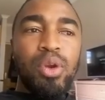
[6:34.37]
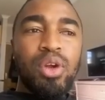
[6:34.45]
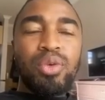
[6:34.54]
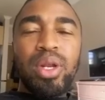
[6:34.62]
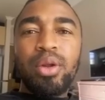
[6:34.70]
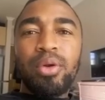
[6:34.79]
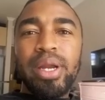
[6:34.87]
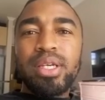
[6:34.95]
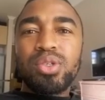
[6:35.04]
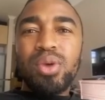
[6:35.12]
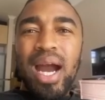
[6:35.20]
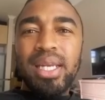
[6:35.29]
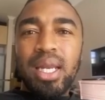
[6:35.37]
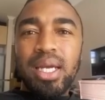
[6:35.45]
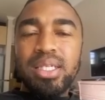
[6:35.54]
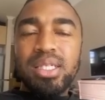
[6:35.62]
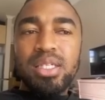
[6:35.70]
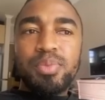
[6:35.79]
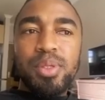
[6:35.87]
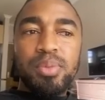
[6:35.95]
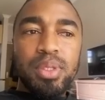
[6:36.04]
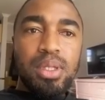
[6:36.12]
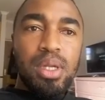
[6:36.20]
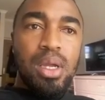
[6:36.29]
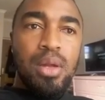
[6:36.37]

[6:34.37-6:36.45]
We're not really raised to idolize these people.